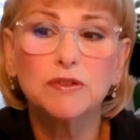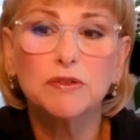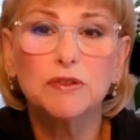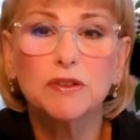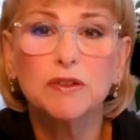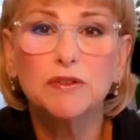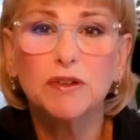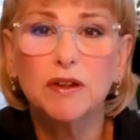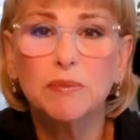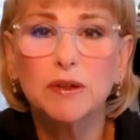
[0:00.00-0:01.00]
sure that they're
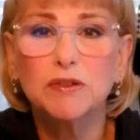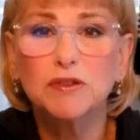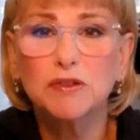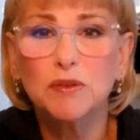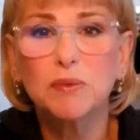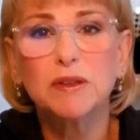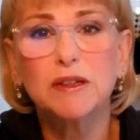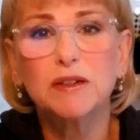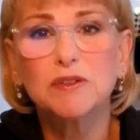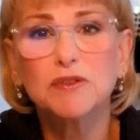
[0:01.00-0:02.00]
done, because you don't want
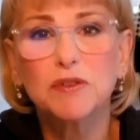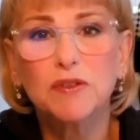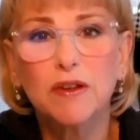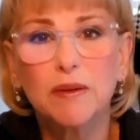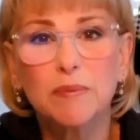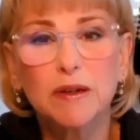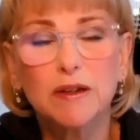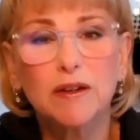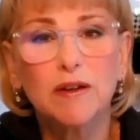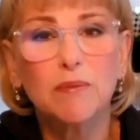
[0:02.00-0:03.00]
the insurance company
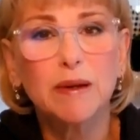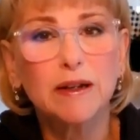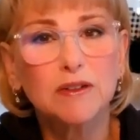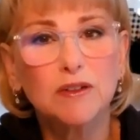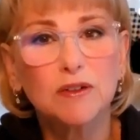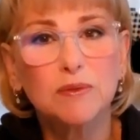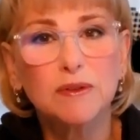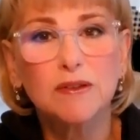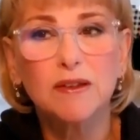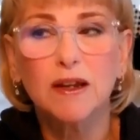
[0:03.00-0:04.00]
to come back to you
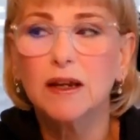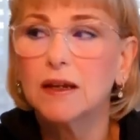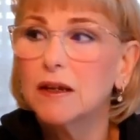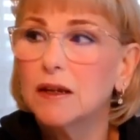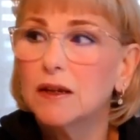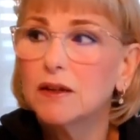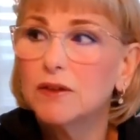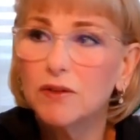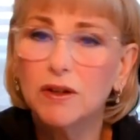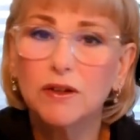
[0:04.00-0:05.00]
and say,
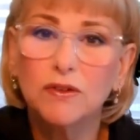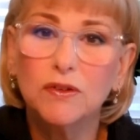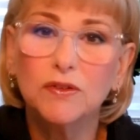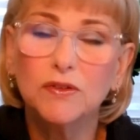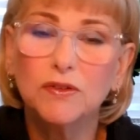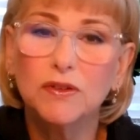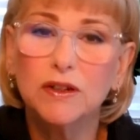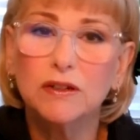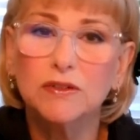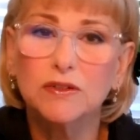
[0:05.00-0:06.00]
you didn't do your due
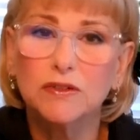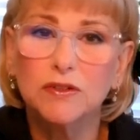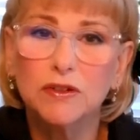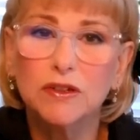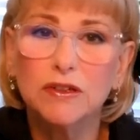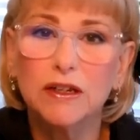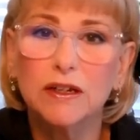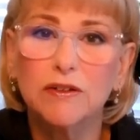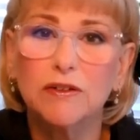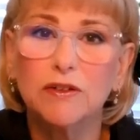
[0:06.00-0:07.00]
diligence. You didn't take
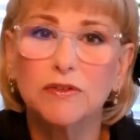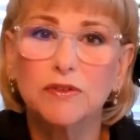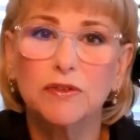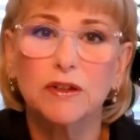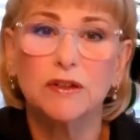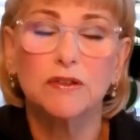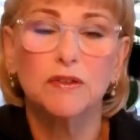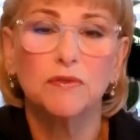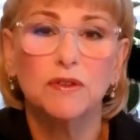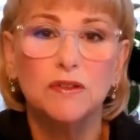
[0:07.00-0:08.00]
care of your trees, so
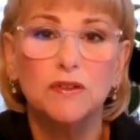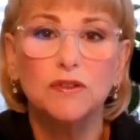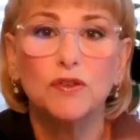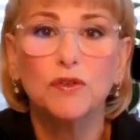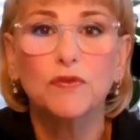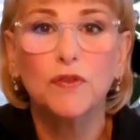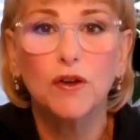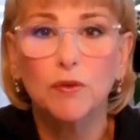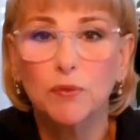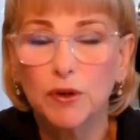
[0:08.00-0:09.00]
this is your
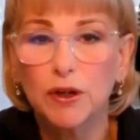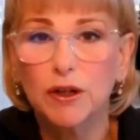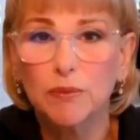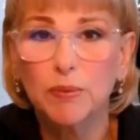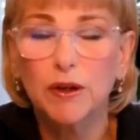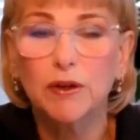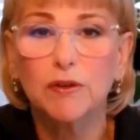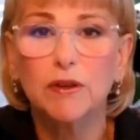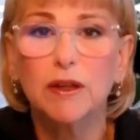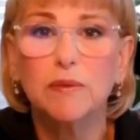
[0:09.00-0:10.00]
fault. We're not going to pay your
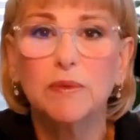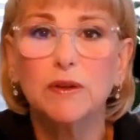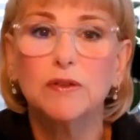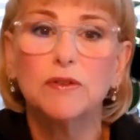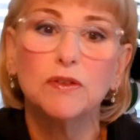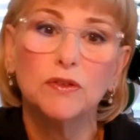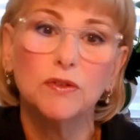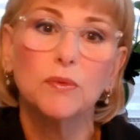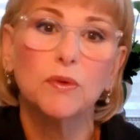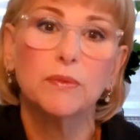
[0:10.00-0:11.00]
claim because you
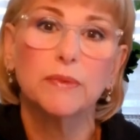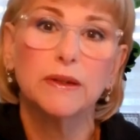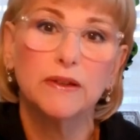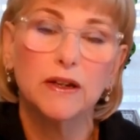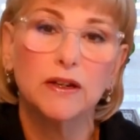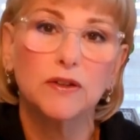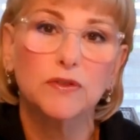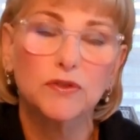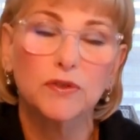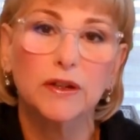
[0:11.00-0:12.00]
weren't maintaining your
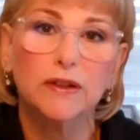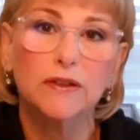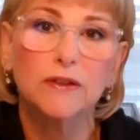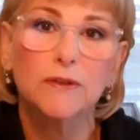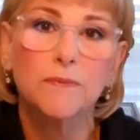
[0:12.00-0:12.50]
trees.